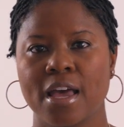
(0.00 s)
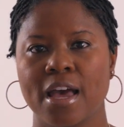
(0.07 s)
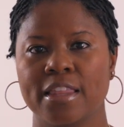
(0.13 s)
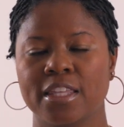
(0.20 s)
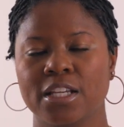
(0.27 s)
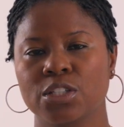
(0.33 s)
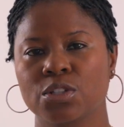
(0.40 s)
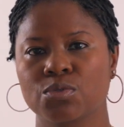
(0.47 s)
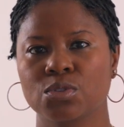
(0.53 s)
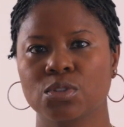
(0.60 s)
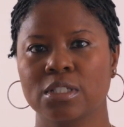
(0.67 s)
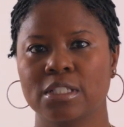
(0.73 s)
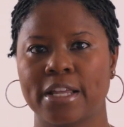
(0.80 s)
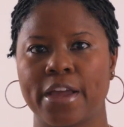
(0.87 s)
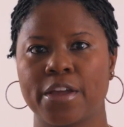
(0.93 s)
I think the rule
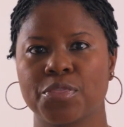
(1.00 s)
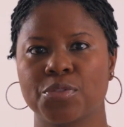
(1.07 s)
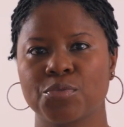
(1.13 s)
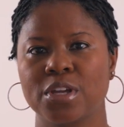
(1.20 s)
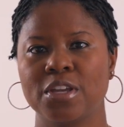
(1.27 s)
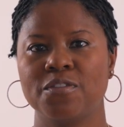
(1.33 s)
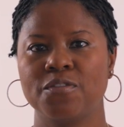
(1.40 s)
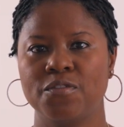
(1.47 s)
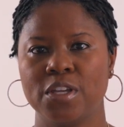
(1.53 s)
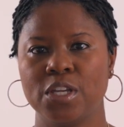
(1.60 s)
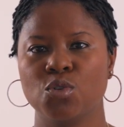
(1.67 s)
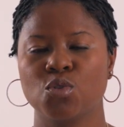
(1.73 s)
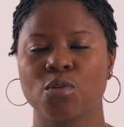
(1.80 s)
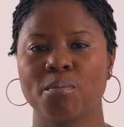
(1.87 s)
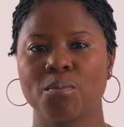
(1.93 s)
is like 3
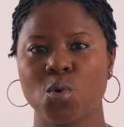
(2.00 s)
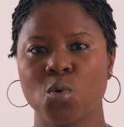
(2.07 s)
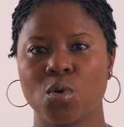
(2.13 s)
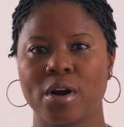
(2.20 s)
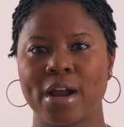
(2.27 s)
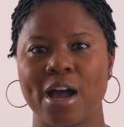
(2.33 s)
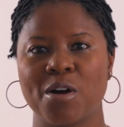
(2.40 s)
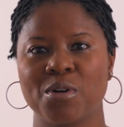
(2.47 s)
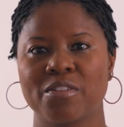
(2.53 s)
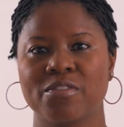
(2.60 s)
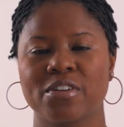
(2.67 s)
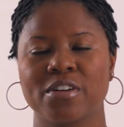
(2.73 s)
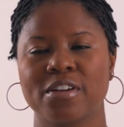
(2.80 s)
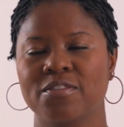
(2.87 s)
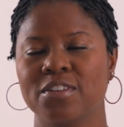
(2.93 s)
feet or more.
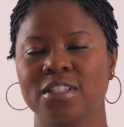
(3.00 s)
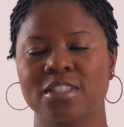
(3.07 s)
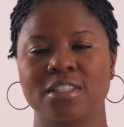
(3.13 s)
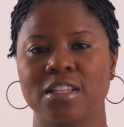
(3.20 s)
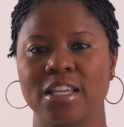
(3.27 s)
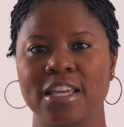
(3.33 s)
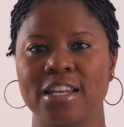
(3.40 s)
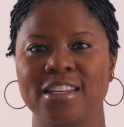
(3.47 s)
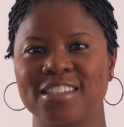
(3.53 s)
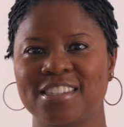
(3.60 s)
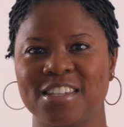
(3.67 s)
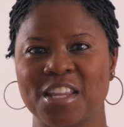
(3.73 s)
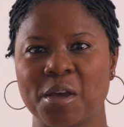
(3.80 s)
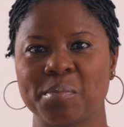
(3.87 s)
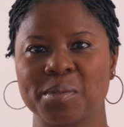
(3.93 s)
However, if it's any
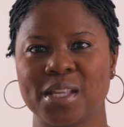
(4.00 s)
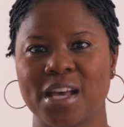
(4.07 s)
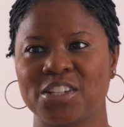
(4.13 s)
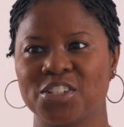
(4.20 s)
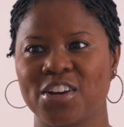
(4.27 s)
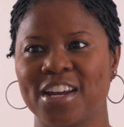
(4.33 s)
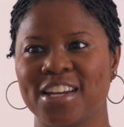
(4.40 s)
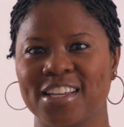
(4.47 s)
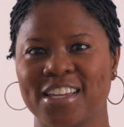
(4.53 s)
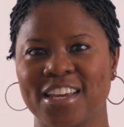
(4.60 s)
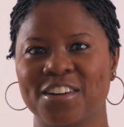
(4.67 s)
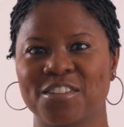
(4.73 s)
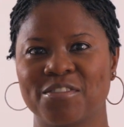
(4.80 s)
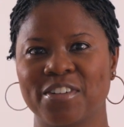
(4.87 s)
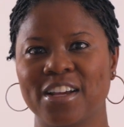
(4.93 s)
steps, I try to get
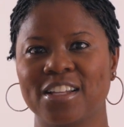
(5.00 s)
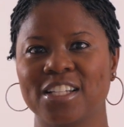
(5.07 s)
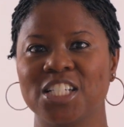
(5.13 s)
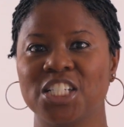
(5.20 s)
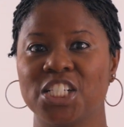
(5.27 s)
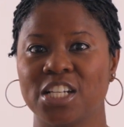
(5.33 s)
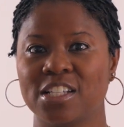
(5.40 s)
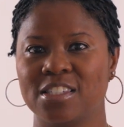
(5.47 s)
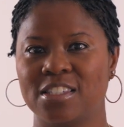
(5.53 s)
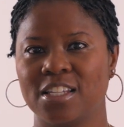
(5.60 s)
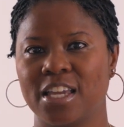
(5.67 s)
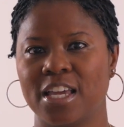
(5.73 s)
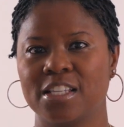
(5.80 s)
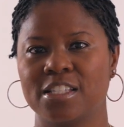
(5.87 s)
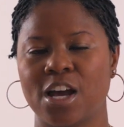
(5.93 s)
a railing just in
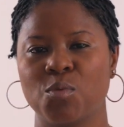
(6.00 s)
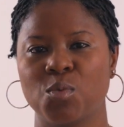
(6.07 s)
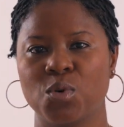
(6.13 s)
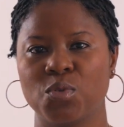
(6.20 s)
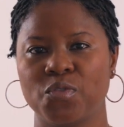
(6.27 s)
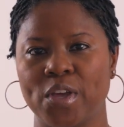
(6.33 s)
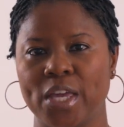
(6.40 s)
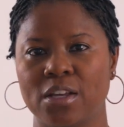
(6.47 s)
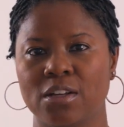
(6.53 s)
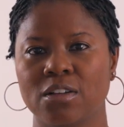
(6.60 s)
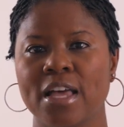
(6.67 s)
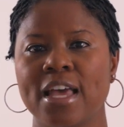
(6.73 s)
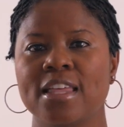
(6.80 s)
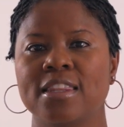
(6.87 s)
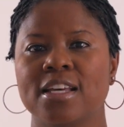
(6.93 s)
case I won't fail.
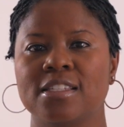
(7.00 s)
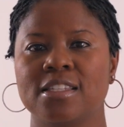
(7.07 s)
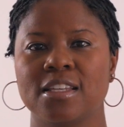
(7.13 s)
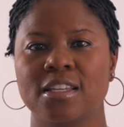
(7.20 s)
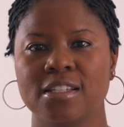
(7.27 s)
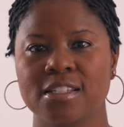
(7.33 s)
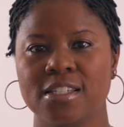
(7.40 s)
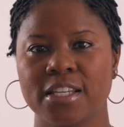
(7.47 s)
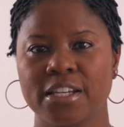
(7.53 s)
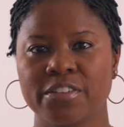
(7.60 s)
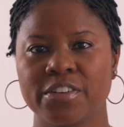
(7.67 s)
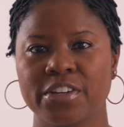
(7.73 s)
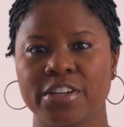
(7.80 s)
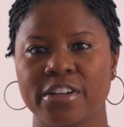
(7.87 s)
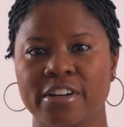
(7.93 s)
That's
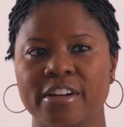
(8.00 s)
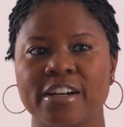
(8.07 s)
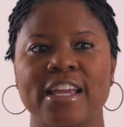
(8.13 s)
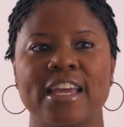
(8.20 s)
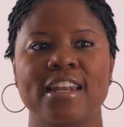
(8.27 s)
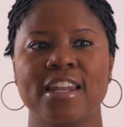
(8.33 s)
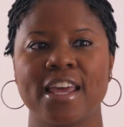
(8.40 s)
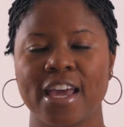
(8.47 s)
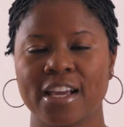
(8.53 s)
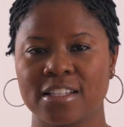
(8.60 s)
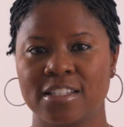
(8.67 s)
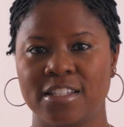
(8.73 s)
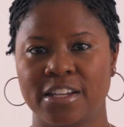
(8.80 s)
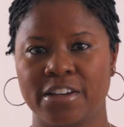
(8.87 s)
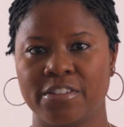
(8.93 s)
interior and
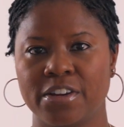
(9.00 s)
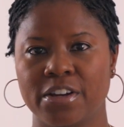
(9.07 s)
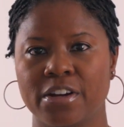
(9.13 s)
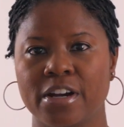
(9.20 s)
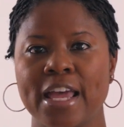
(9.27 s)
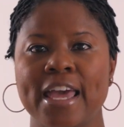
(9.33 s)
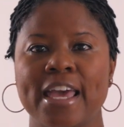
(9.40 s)
exterior.